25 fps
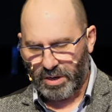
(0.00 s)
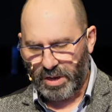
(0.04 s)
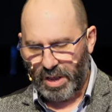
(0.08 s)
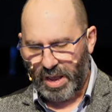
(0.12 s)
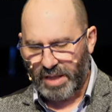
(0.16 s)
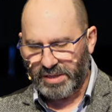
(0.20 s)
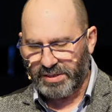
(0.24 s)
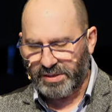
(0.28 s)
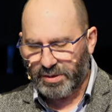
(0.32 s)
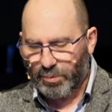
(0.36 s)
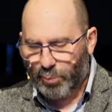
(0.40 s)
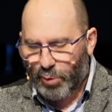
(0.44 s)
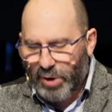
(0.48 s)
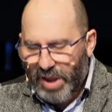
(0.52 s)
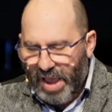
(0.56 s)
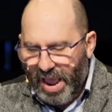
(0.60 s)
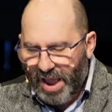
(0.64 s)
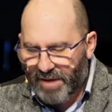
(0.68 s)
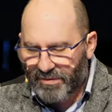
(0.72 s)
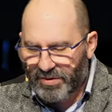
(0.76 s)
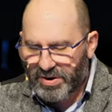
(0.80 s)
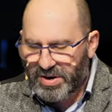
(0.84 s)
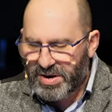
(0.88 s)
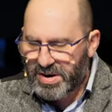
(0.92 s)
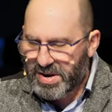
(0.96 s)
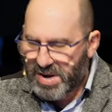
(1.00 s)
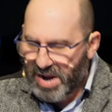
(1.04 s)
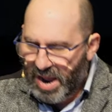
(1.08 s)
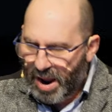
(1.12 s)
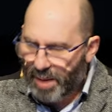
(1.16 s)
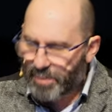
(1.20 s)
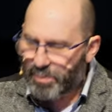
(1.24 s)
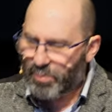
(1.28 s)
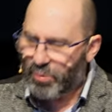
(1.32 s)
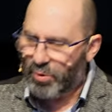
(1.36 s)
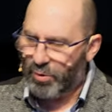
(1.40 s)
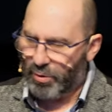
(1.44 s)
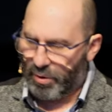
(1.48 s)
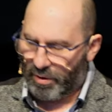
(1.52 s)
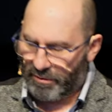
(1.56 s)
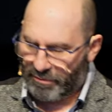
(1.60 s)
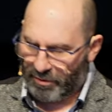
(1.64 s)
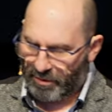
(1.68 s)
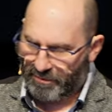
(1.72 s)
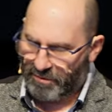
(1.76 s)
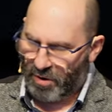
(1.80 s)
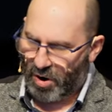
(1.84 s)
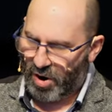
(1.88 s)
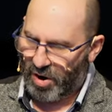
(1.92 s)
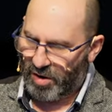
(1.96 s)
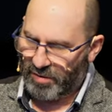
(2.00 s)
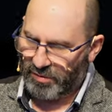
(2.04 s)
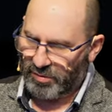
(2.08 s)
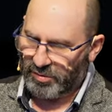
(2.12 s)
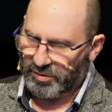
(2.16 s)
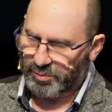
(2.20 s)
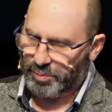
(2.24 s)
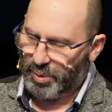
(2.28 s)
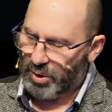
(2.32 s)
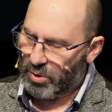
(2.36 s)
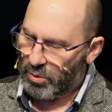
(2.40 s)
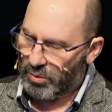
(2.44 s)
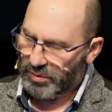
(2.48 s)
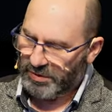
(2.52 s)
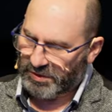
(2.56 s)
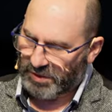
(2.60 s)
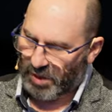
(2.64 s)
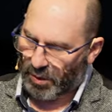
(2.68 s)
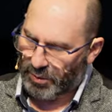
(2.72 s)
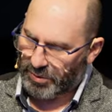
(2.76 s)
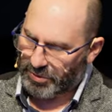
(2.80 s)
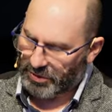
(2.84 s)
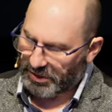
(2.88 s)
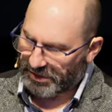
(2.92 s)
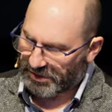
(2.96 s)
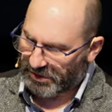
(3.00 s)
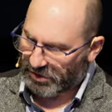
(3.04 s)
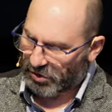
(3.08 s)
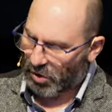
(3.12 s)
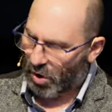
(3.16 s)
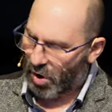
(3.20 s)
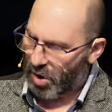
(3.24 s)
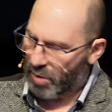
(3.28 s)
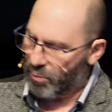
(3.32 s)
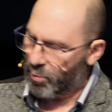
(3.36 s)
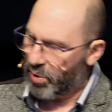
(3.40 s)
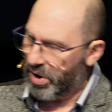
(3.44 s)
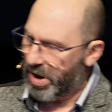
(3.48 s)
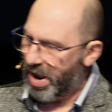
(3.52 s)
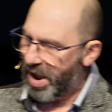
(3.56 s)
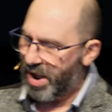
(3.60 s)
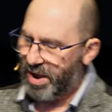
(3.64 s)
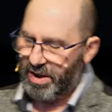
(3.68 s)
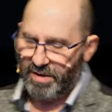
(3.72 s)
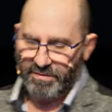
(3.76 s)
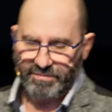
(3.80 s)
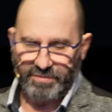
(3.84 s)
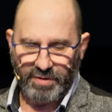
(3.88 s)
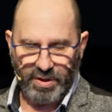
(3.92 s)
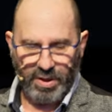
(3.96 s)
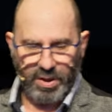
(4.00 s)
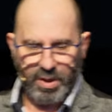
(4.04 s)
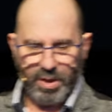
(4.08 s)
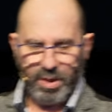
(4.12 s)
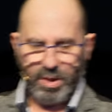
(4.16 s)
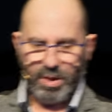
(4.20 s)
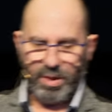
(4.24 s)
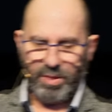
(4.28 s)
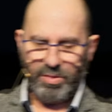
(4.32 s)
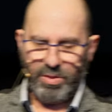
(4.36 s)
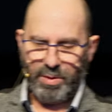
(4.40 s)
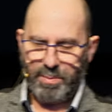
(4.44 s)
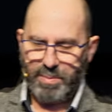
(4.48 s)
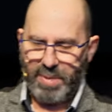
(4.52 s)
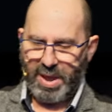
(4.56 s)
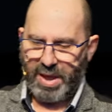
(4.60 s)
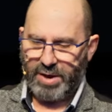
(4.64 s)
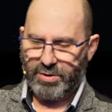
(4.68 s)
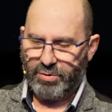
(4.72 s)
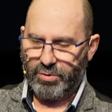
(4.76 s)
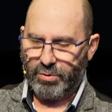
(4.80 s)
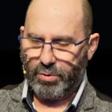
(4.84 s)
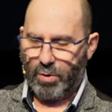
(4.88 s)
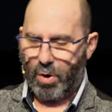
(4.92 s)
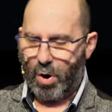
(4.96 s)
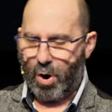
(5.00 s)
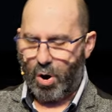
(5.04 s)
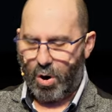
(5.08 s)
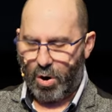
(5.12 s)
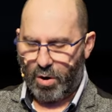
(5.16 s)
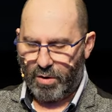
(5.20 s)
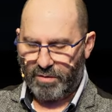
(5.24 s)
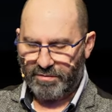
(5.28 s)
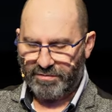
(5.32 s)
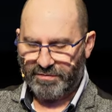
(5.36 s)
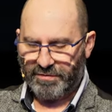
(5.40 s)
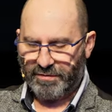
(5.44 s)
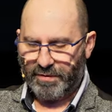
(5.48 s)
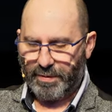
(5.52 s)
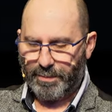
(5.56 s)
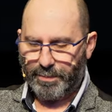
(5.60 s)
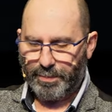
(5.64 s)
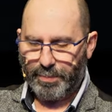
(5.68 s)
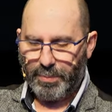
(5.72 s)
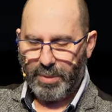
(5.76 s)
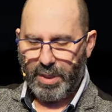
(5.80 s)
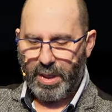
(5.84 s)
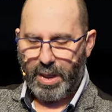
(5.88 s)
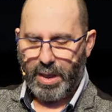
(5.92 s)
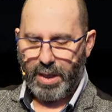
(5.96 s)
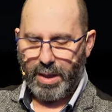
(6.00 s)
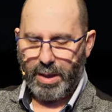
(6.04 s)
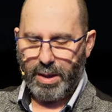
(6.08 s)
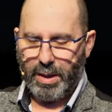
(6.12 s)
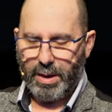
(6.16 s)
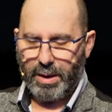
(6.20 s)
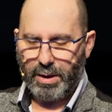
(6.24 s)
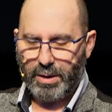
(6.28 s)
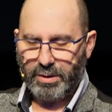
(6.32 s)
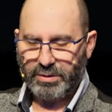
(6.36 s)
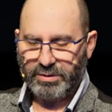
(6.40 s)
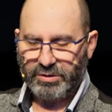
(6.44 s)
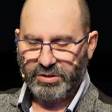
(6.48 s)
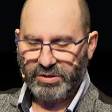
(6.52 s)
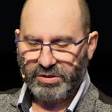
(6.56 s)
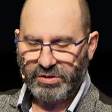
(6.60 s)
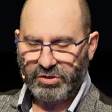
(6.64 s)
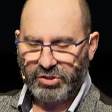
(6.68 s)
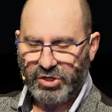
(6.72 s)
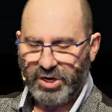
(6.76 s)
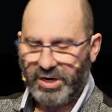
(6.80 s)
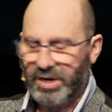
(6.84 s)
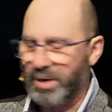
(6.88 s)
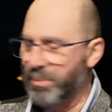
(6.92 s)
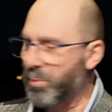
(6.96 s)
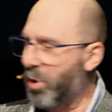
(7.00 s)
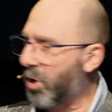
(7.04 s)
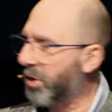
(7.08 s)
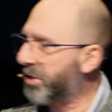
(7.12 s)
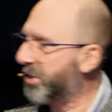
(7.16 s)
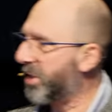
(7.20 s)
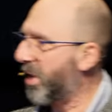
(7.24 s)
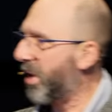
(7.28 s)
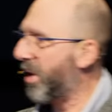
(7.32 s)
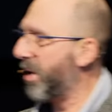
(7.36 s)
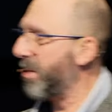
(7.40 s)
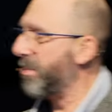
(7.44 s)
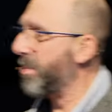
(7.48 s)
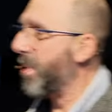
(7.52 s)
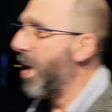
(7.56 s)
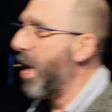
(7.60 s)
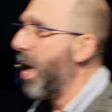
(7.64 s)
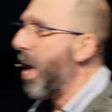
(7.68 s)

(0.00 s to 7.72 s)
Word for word: And we have a number of revivals, but also at this time we have the matter of, just checking my time,